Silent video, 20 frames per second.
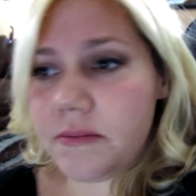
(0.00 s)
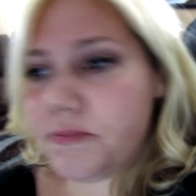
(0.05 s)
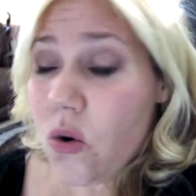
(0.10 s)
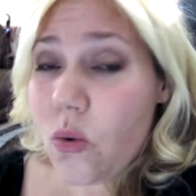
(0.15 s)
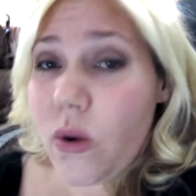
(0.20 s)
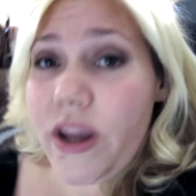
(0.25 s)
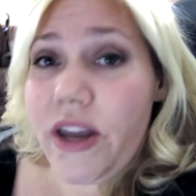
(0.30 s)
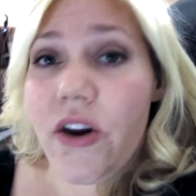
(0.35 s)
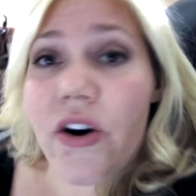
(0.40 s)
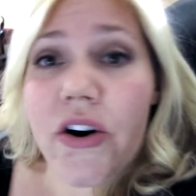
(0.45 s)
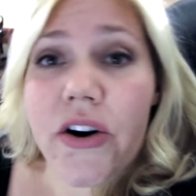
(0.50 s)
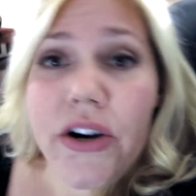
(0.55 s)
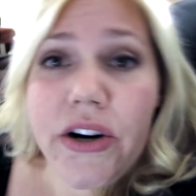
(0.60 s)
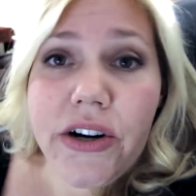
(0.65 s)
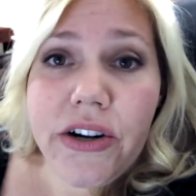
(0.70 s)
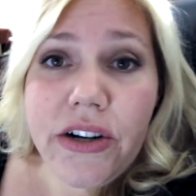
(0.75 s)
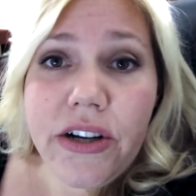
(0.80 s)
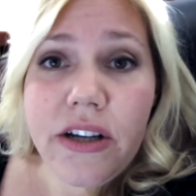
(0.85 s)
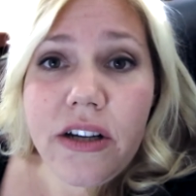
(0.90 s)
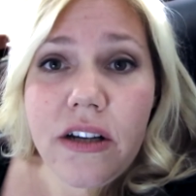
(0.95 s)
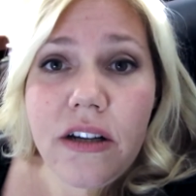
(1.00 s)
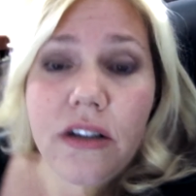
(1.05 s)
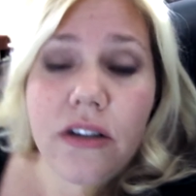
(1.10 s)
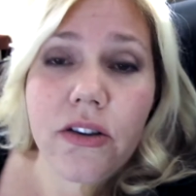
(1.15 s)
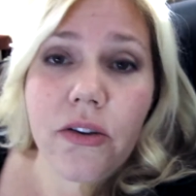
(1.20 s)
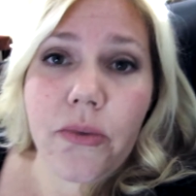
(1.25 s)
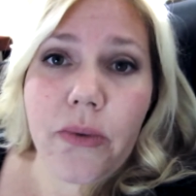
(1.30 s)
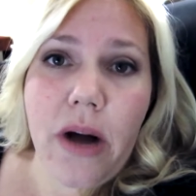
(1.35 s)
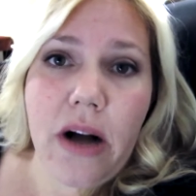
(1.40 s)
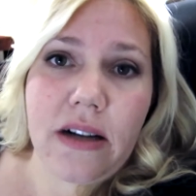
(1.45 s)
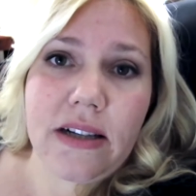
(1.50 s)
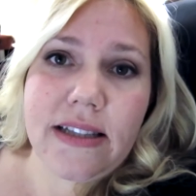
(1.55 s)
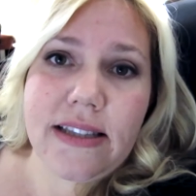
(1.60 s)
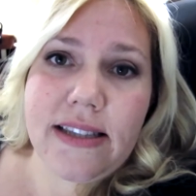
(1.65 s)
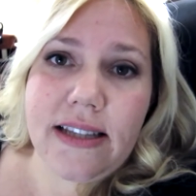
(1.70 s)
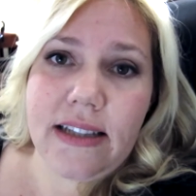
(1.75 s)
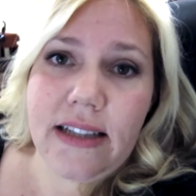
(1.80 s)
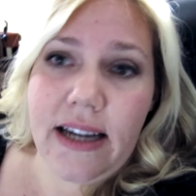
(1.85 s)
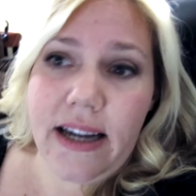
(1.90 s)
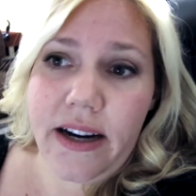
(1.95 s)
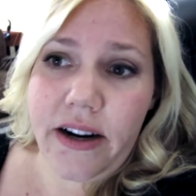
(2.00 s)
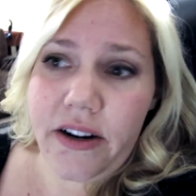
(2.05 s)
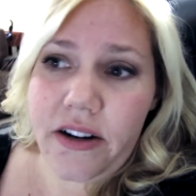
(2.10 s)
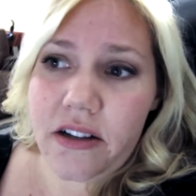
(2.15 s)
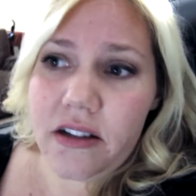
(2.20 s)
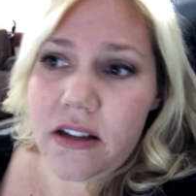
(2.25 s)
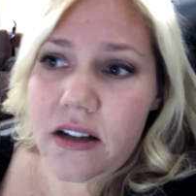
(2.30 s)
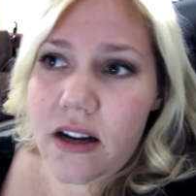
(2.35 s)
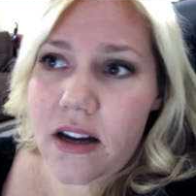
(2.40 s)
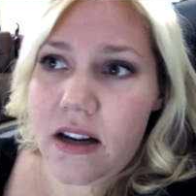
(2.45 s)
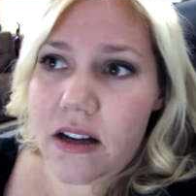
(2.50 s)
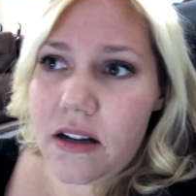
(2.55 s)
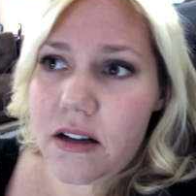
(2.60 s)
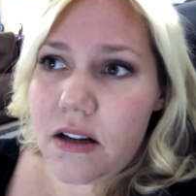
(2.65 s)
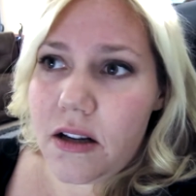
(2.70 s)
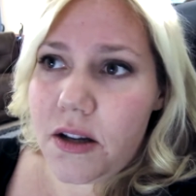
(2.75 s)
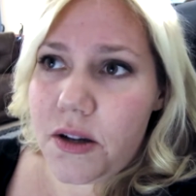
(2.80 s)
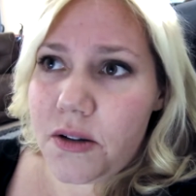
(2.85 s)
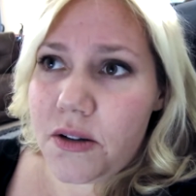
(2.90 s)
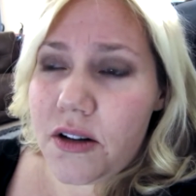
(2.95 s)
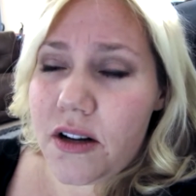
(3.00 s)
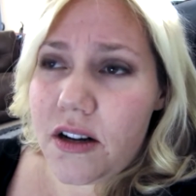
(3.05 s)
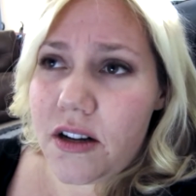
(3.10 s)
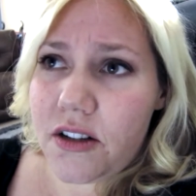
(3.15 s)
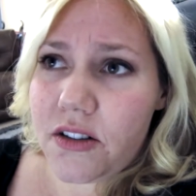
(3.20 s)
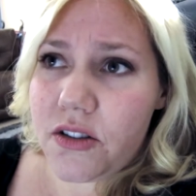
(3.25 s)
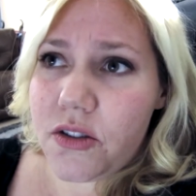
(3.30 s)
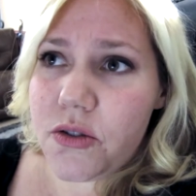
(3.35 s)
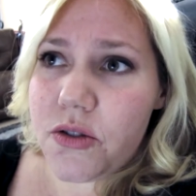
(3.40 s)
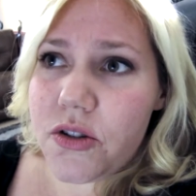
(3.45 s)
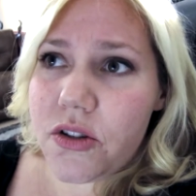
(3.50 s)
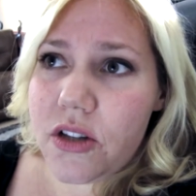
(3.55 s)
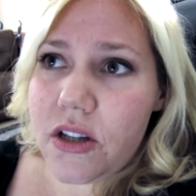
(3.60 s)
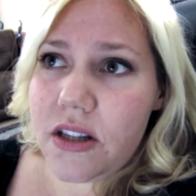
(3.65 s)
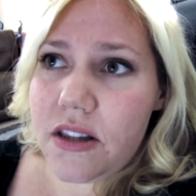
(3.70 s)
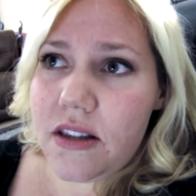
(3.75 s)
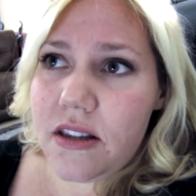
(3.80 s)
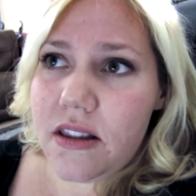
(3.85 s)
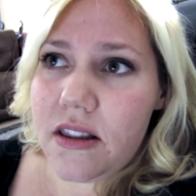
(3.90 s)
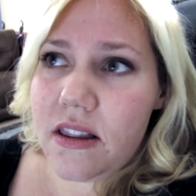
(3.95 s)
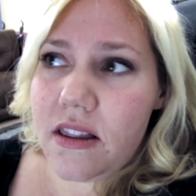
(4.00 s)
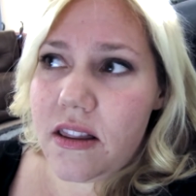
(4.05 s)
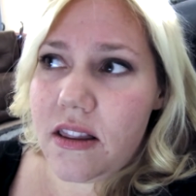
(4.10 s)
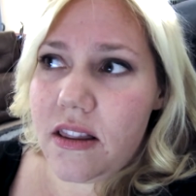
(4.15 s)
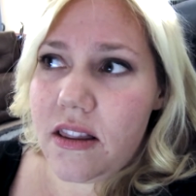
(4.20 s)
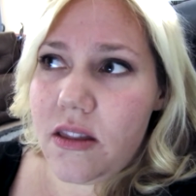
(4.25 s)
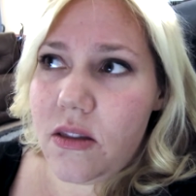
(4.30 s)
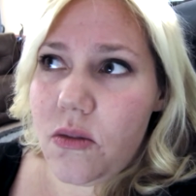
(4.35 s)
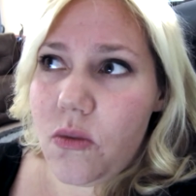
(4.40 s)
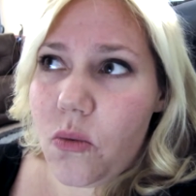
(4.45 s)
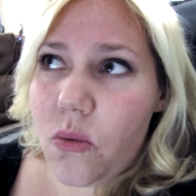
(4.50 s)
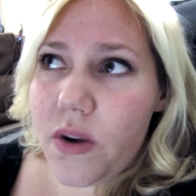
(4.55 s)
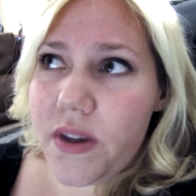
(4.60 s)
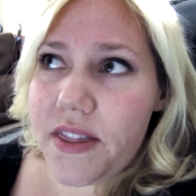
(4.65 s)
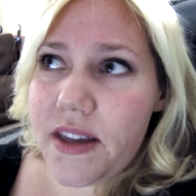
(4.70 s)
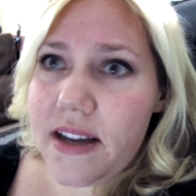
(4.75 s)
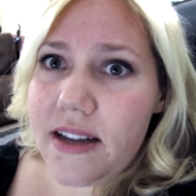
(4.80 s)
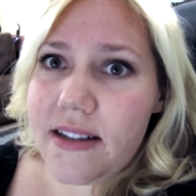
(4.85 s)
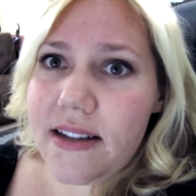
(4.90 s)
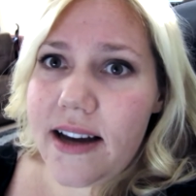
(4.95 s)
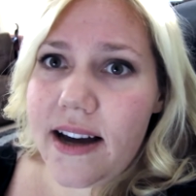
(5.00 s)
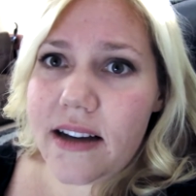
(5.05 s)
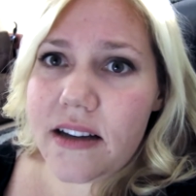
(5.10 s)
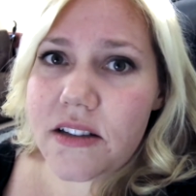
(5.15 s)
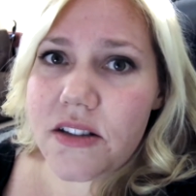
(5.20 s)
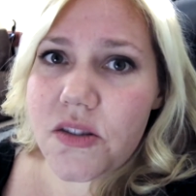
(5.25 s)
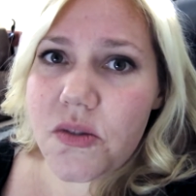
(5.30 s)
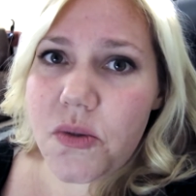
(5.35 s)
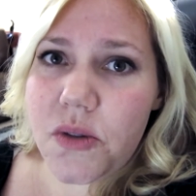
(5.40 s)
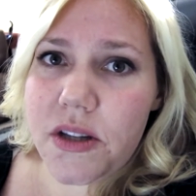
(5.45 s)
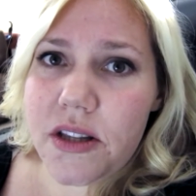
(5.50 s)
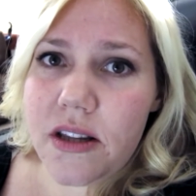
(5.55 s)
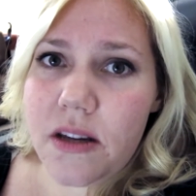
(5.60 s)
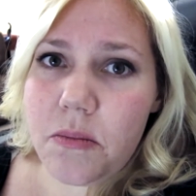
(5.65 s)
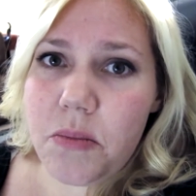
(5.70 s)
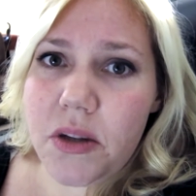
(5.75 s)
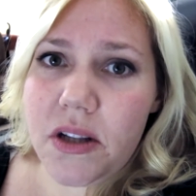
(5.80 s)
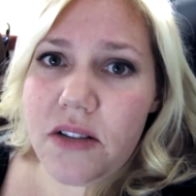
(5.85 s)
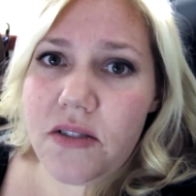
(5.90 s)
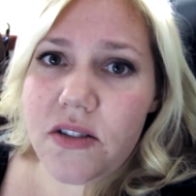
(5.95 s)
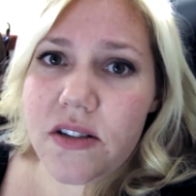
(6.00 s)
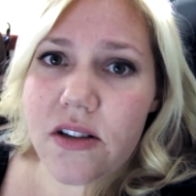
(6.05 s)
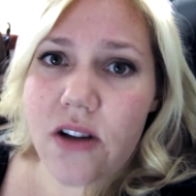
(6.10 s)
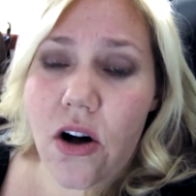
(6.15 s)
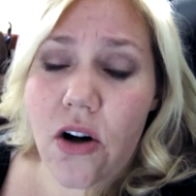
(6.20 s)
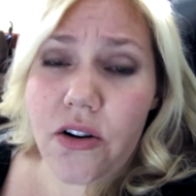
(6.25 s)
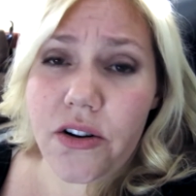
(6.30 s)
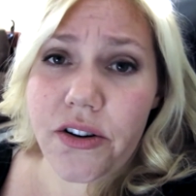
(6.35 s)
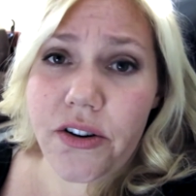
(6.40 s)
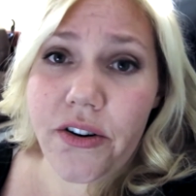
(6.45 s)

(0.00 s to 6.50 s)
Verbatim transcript: We heard the rockets in the air, and, and uh, usually what they attack us with, I believe, is called a